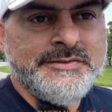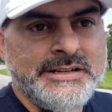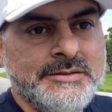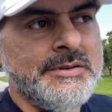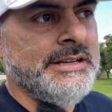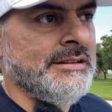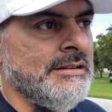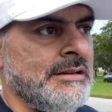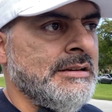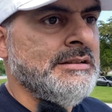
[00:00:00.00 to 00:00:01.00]
feet away,
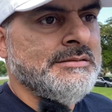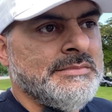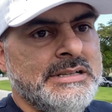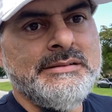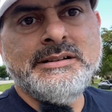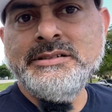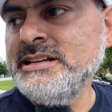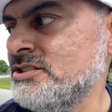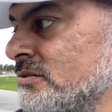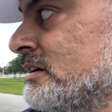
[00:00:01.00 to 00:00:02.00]
but I'm not
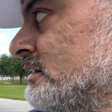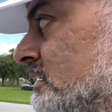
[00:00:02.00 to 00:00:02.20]
really sure.